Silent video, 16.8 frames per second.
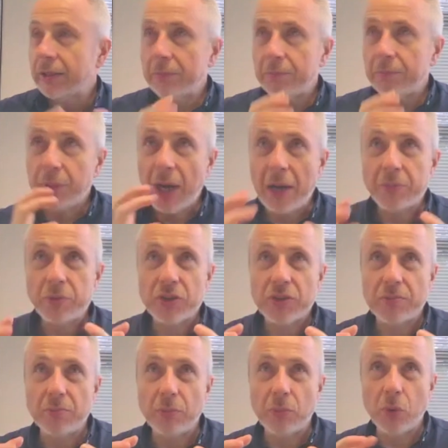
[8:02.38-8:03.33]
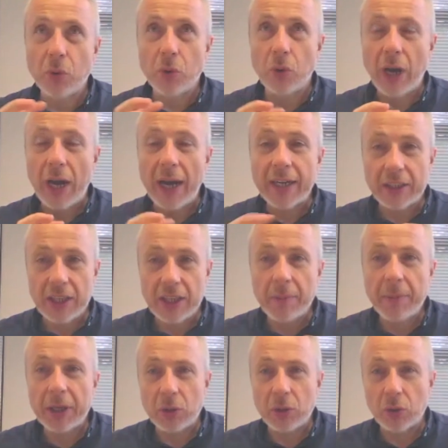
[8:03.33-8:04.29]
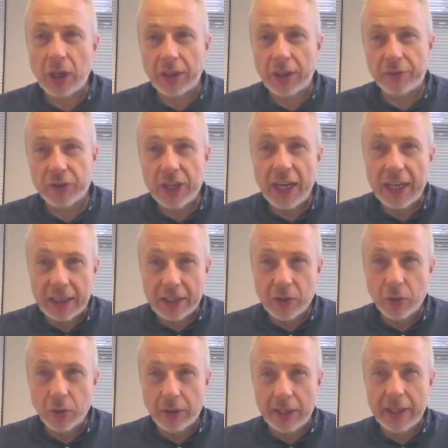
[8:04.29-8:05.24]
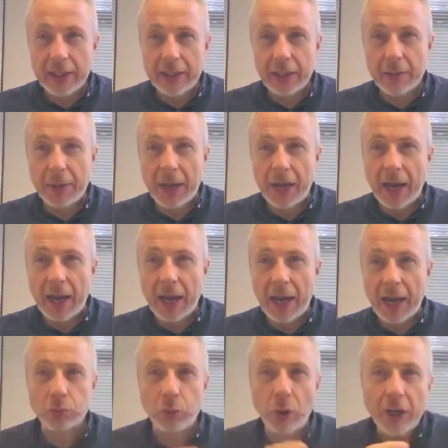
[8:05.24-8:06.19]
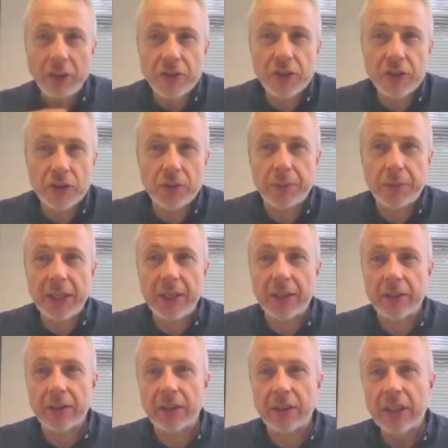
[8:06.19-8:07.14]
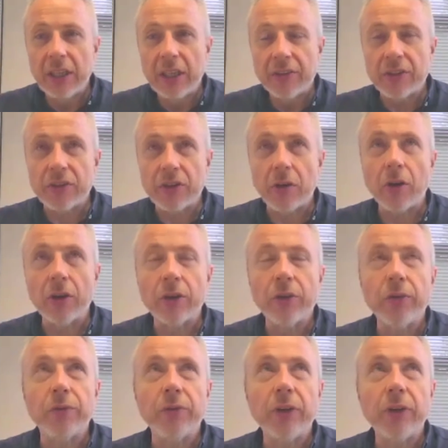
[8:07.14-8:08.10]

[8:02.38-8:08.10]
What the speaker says: perhaps more academic or kind of technical thinking about how writers should be. And there's a lot of